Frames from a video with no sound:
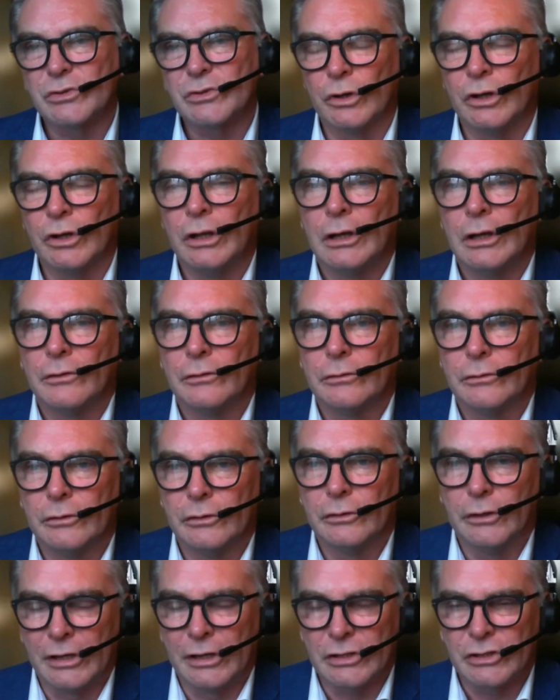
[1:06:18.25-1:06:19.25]
Well,
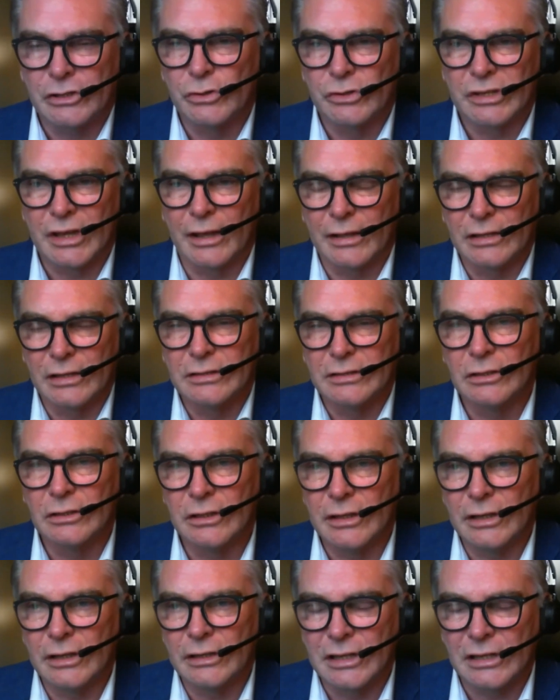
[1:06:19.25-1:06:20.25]
as you say,
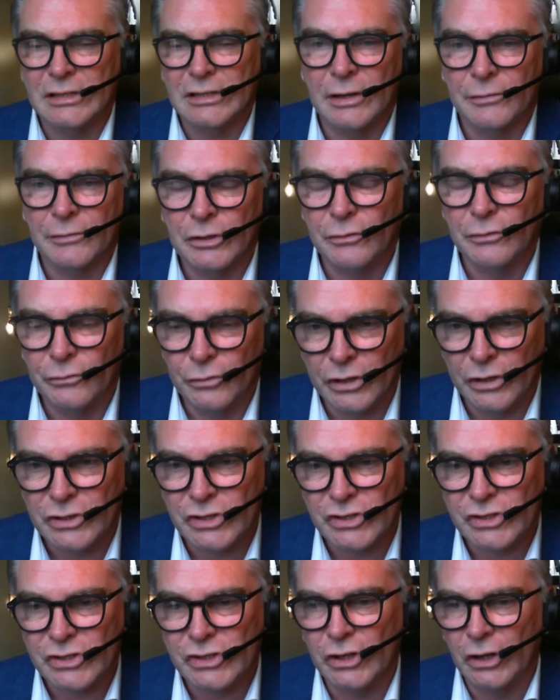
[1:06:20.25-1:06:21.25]
it doesn't have to convert to
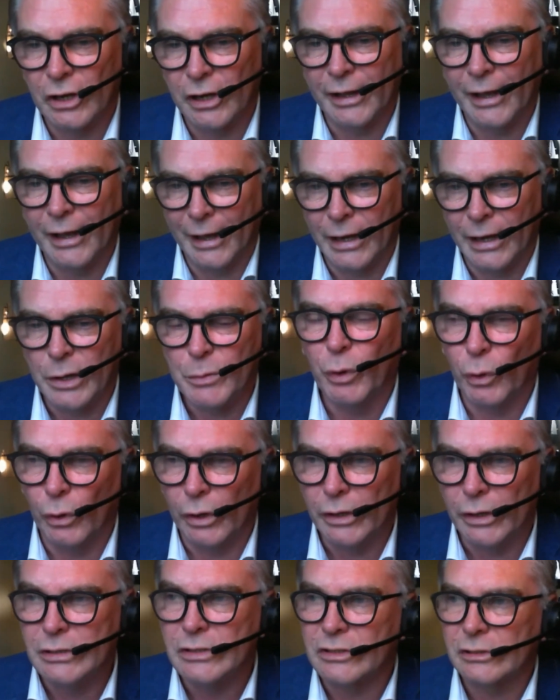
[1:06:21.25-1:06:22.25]
sterling at any
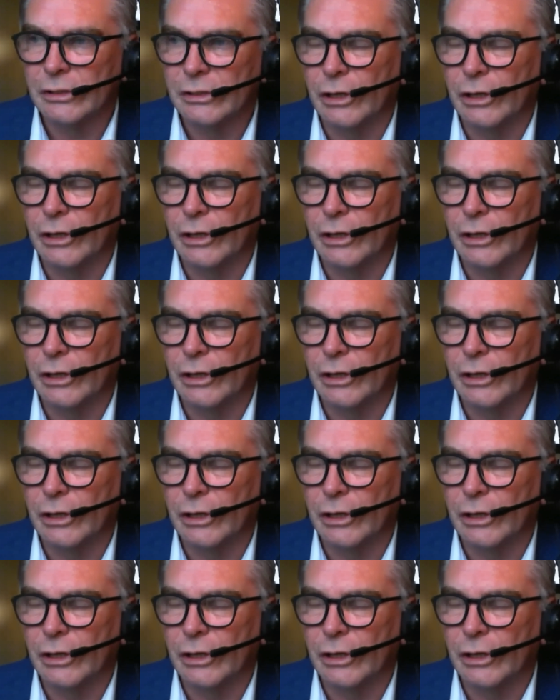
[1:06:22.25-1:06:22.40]
point,